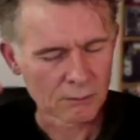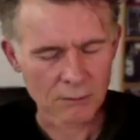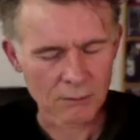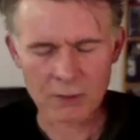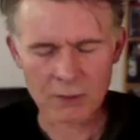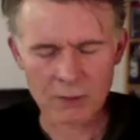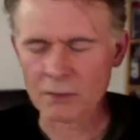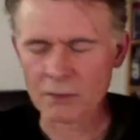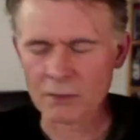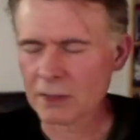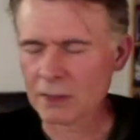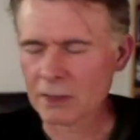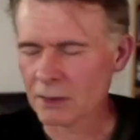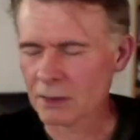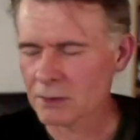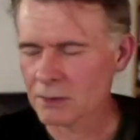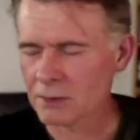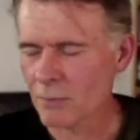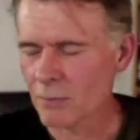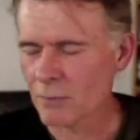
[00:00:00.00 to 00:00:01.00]
even a
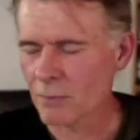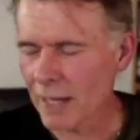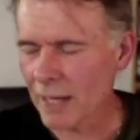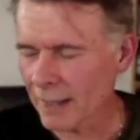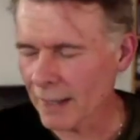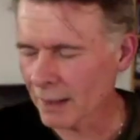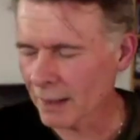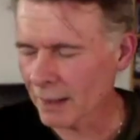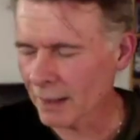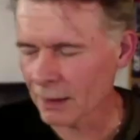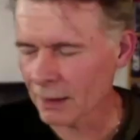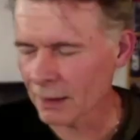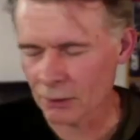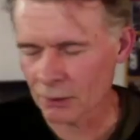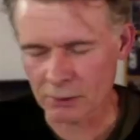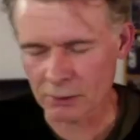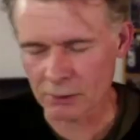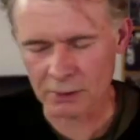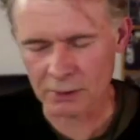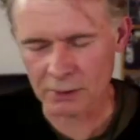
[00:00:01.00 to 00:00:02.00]
smell,
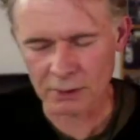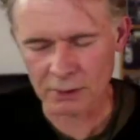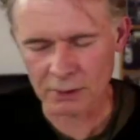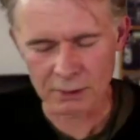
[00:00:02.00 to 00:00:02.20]
or